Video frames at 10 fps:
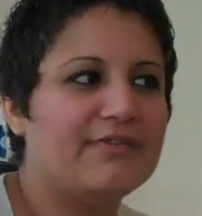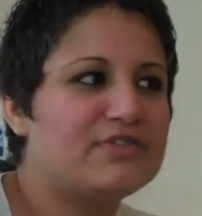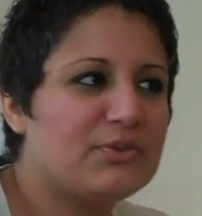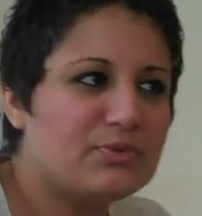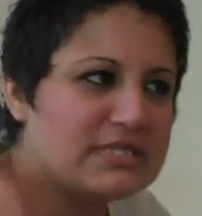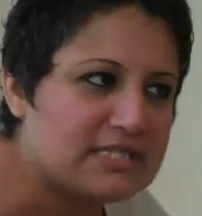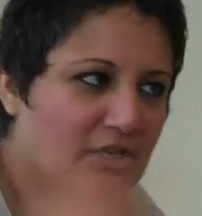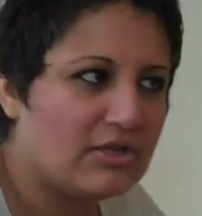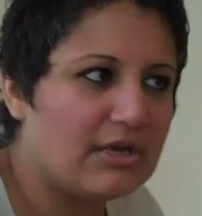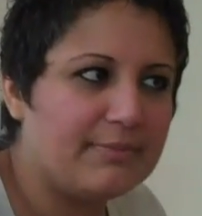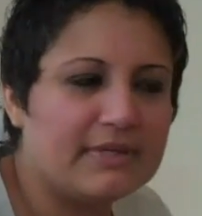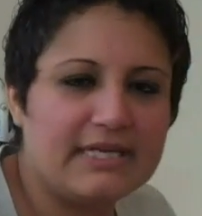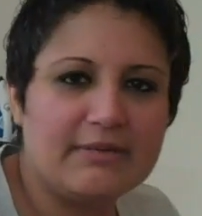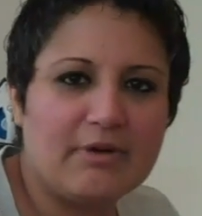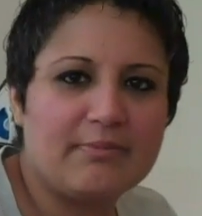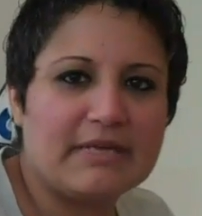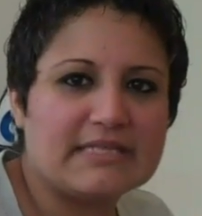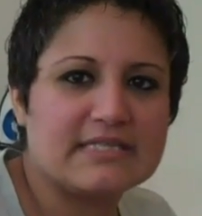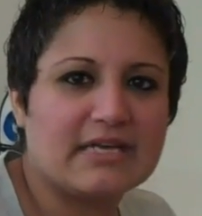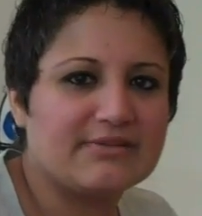if she still complained about
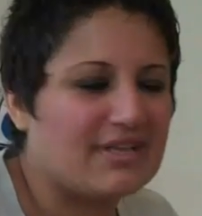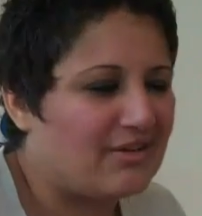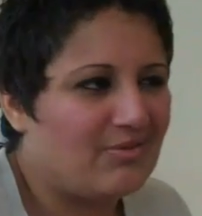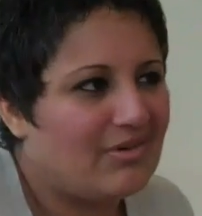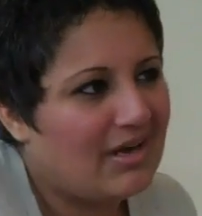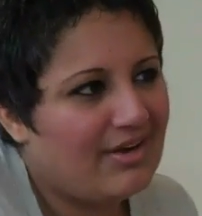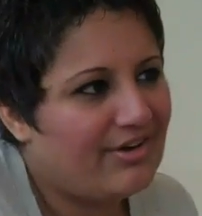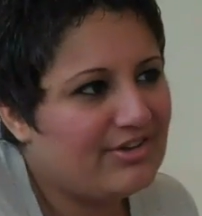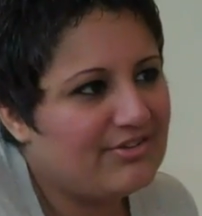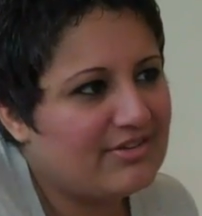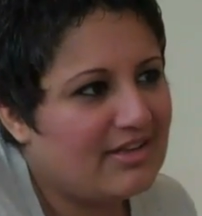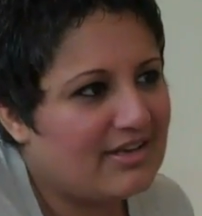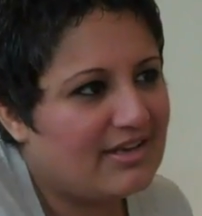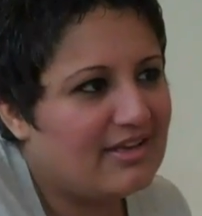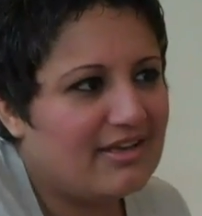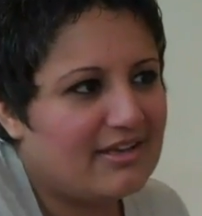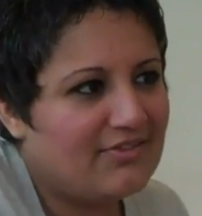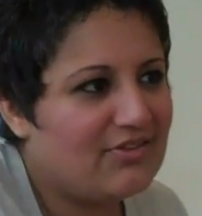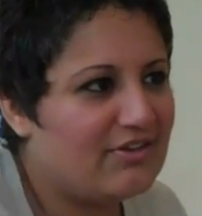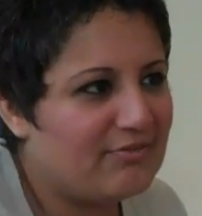being sick, I was like, well, why are you sick? I
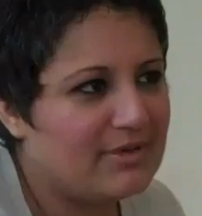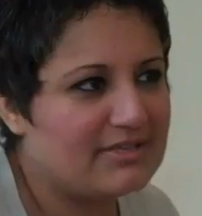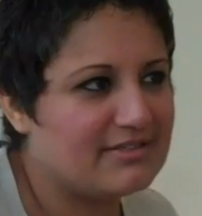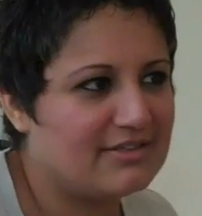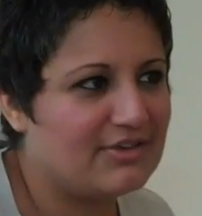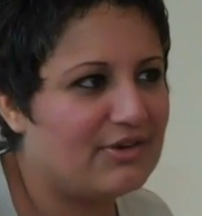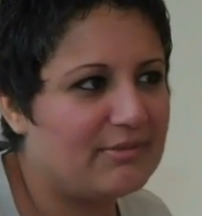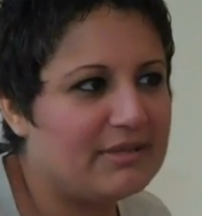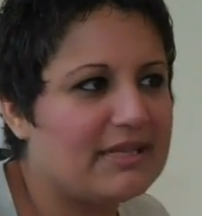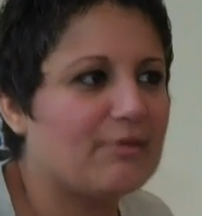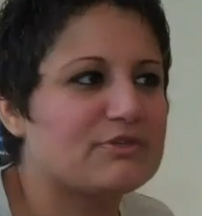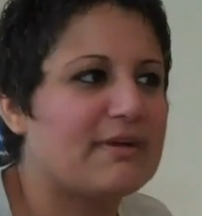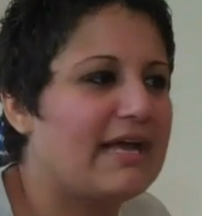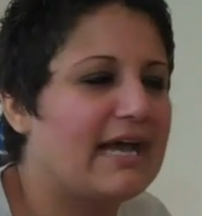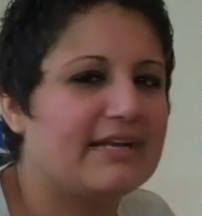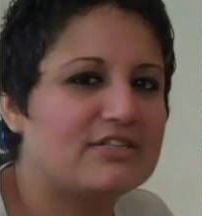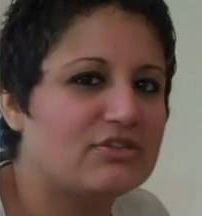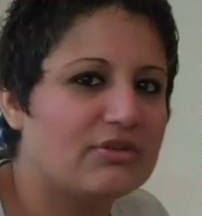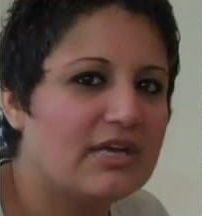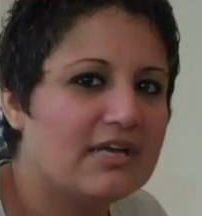gave you enough medicine, you know what I mean? That was my
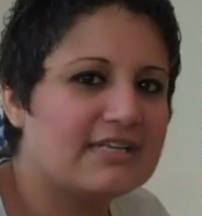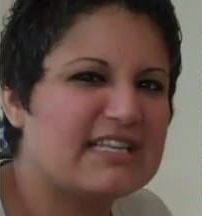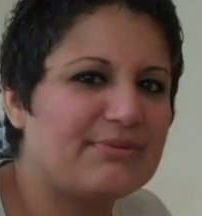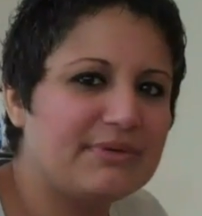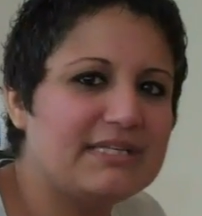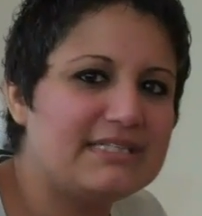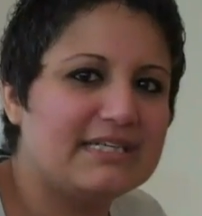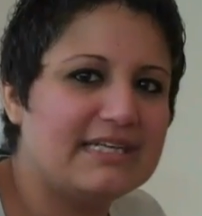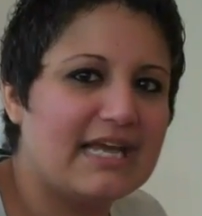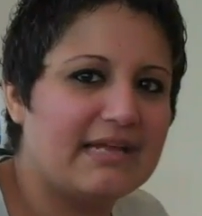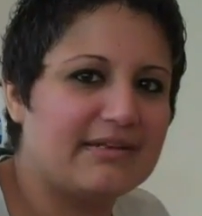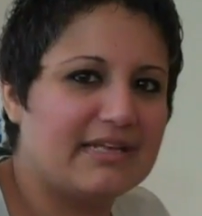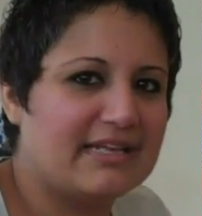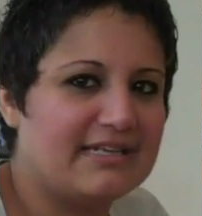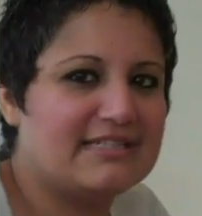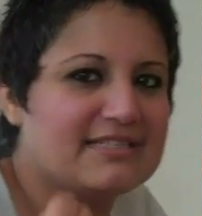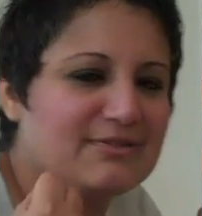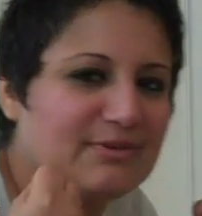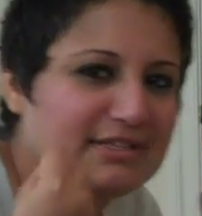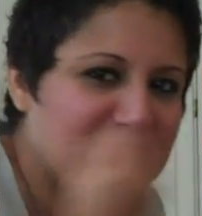attitude because I really didn't get, it
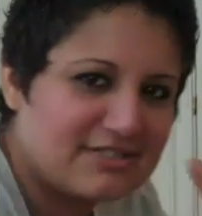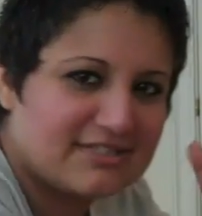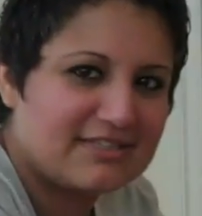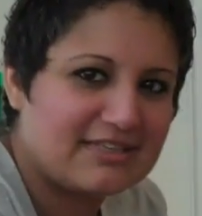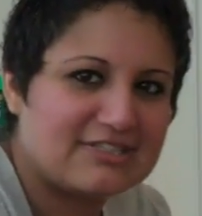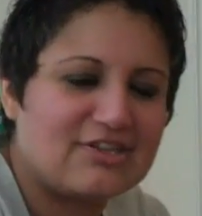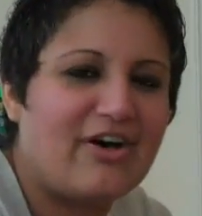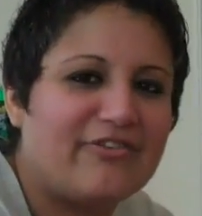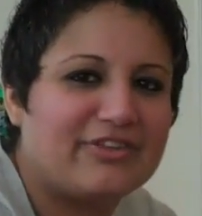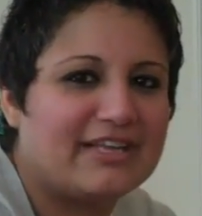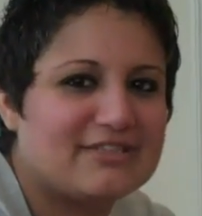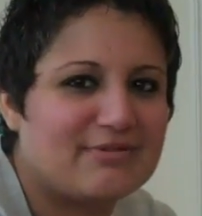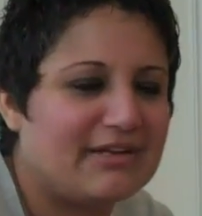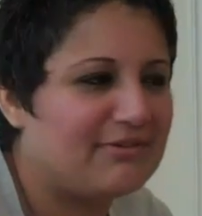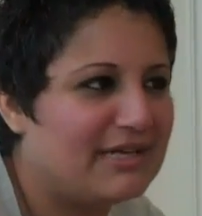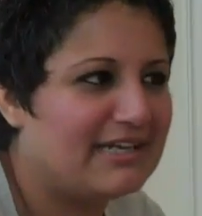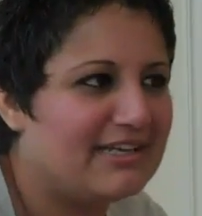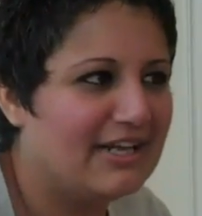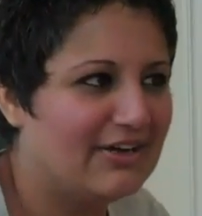doesn't really just solve things right away, you